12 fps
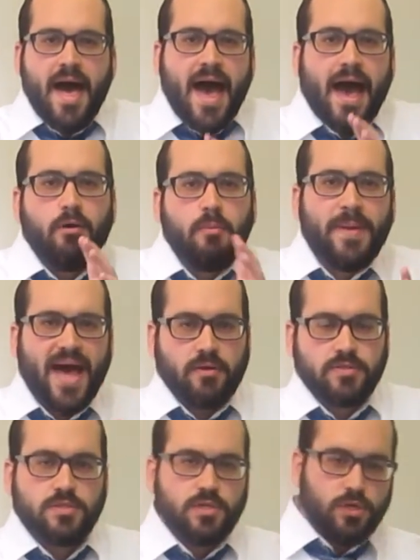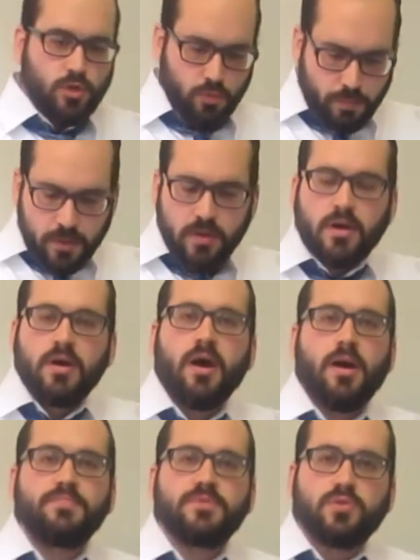How about you put
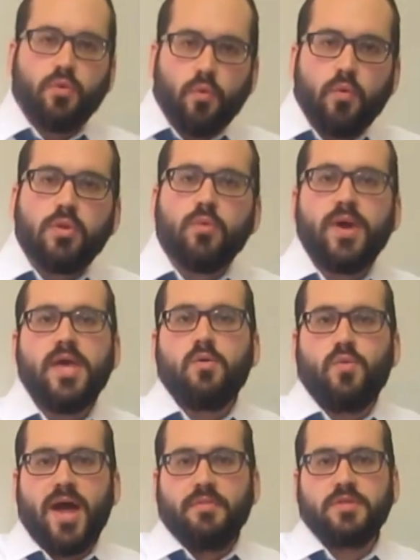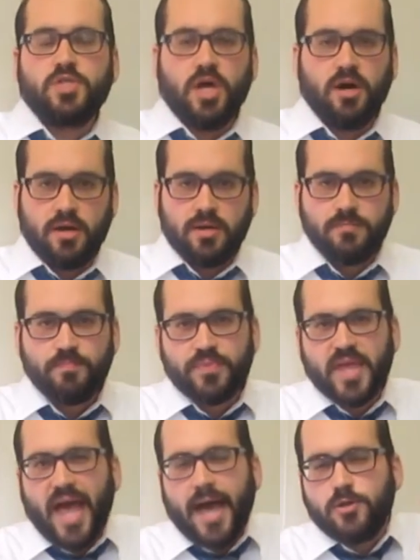cups all the way around the jug,
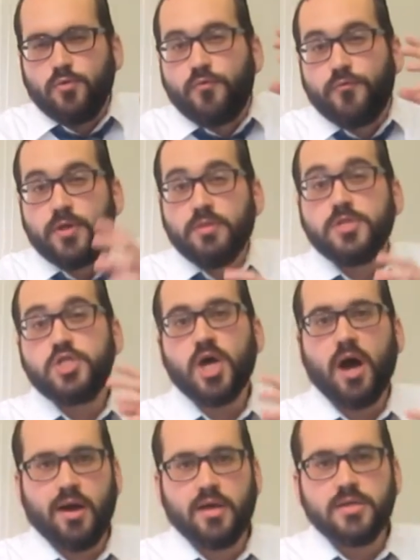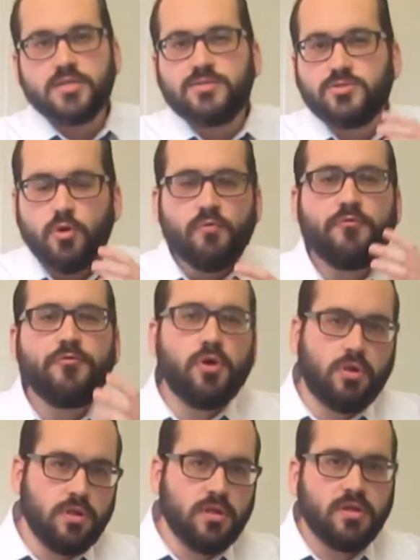and you fill the jug so
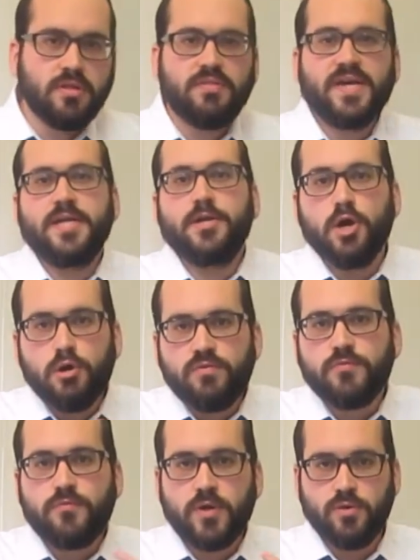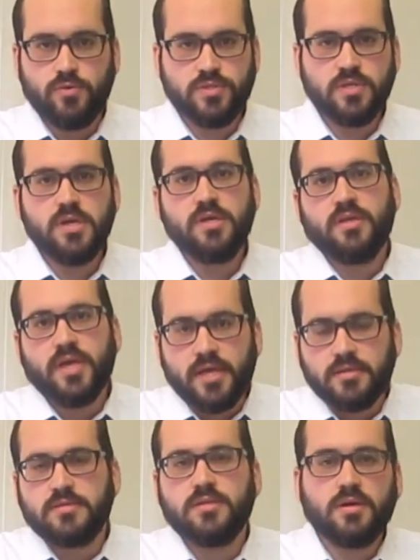full that it overflows
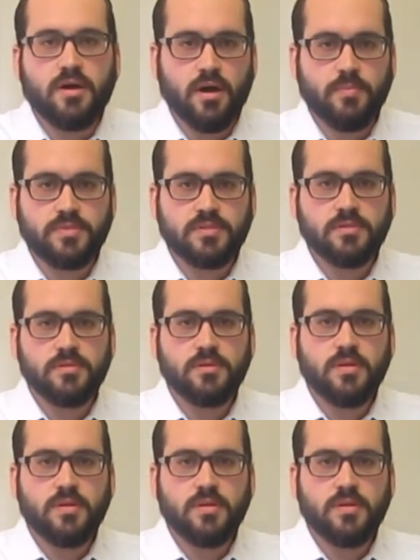into the cups.